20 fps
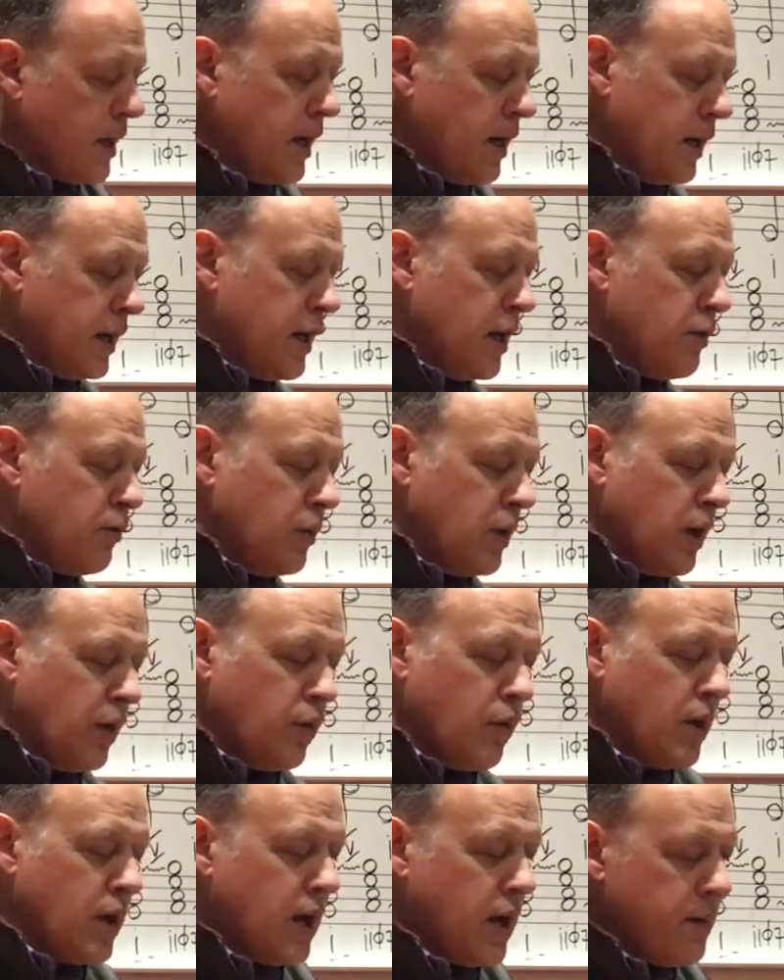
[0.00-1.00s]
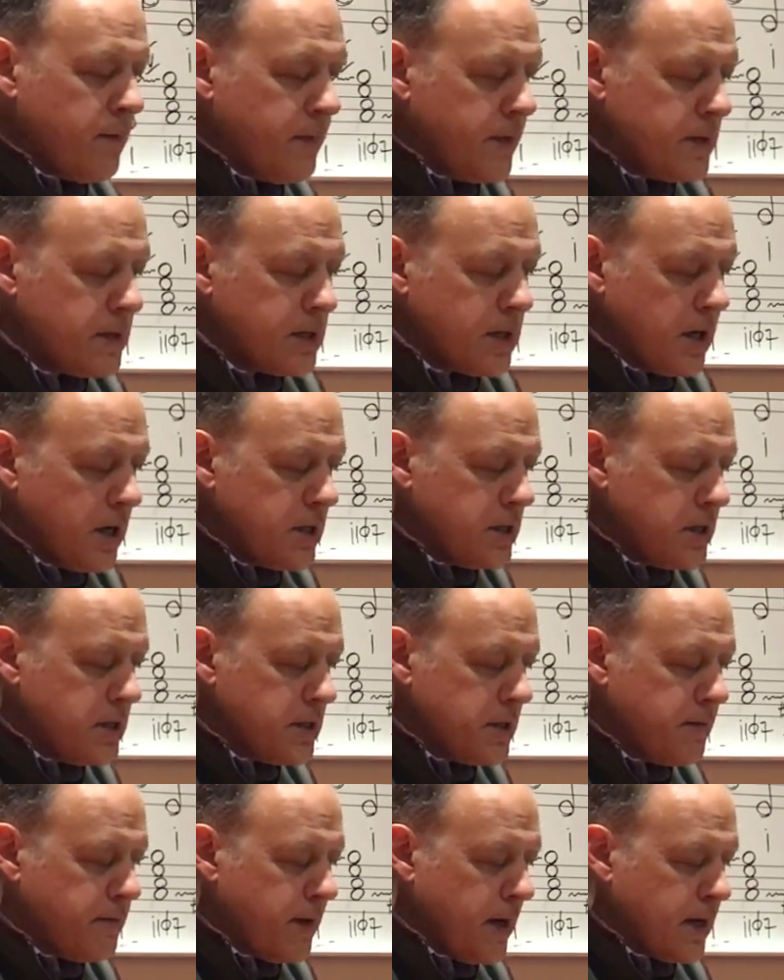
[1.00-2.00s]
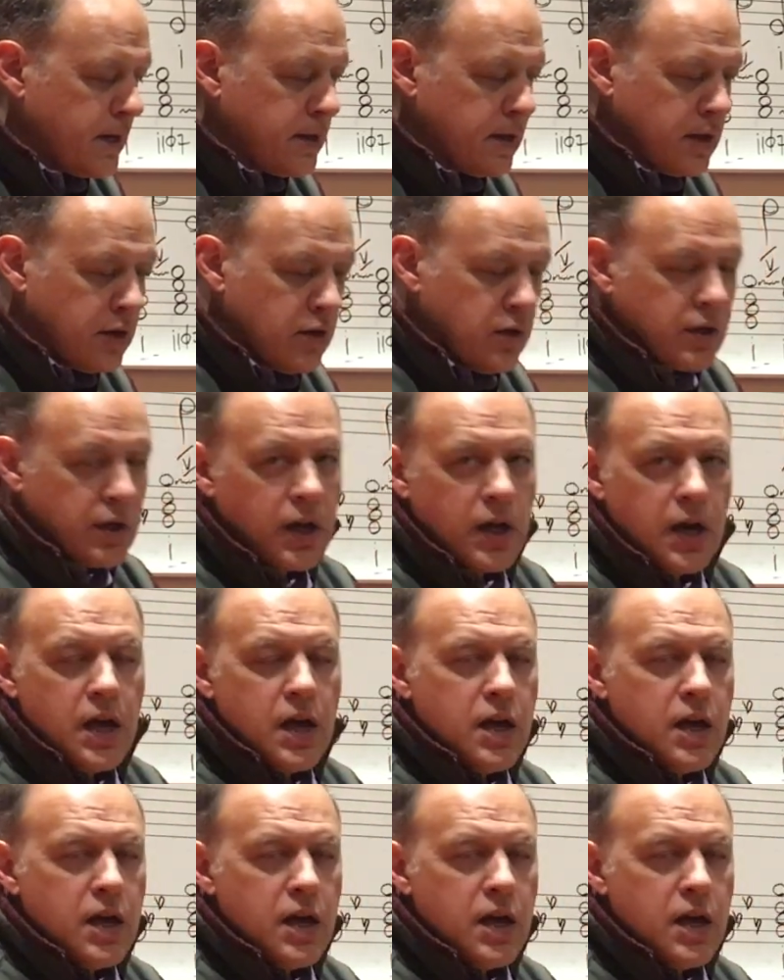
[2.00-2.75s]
And again, what I want to emphasize is the fact that, look,